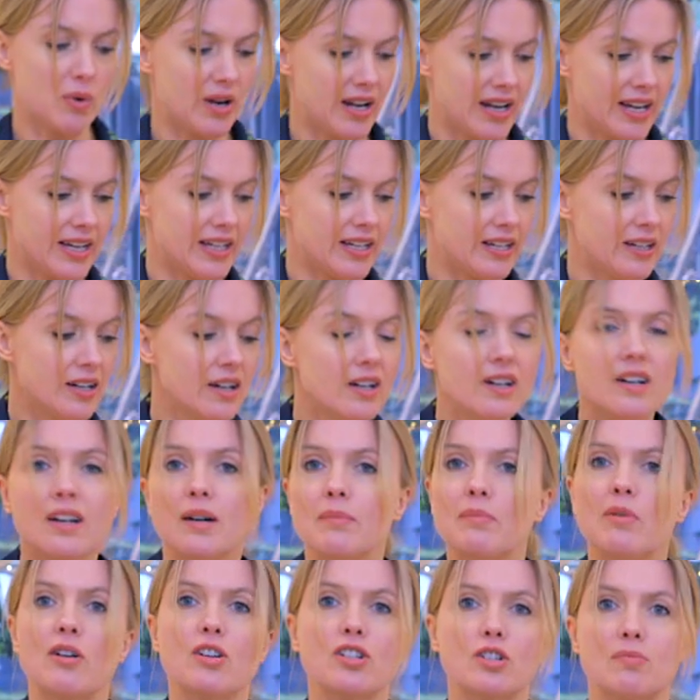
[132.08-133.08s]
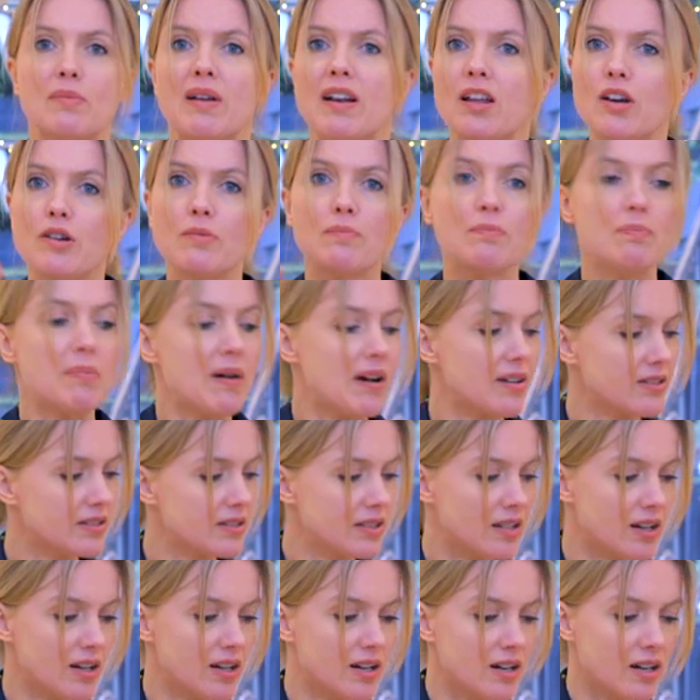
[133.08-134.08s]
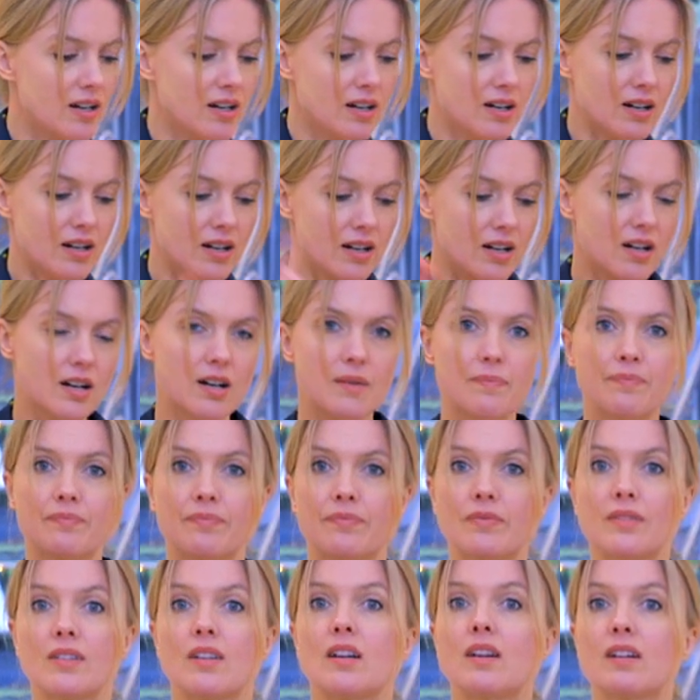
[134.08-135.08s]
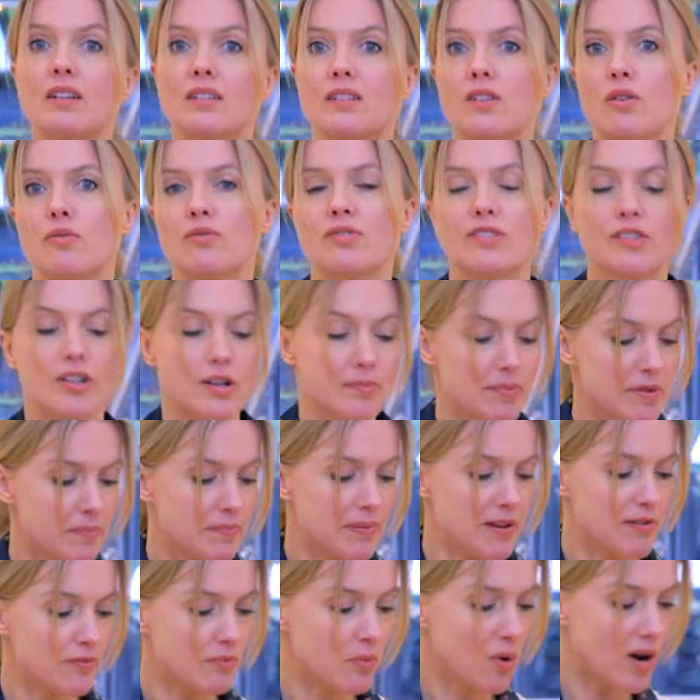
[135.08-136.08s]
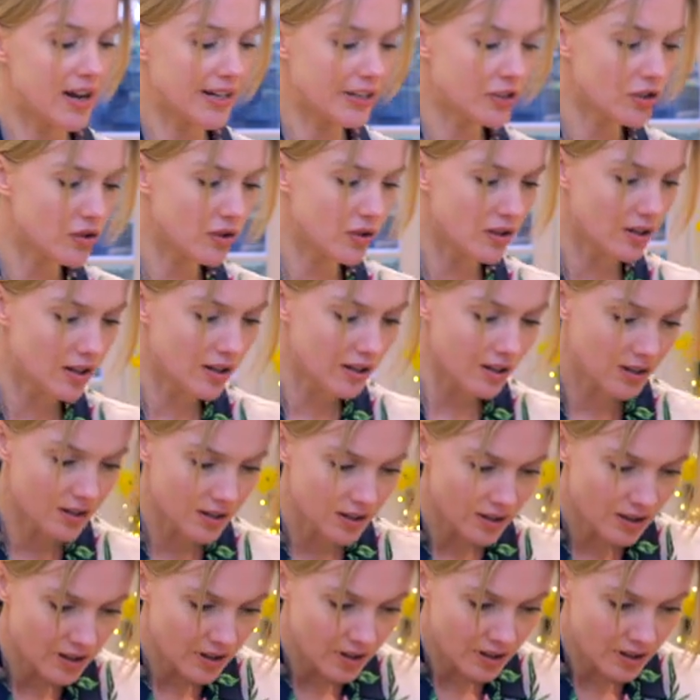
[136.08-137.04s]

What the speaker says: wheat, marshmallow, butter, golden syrup, a bit of white chocolate.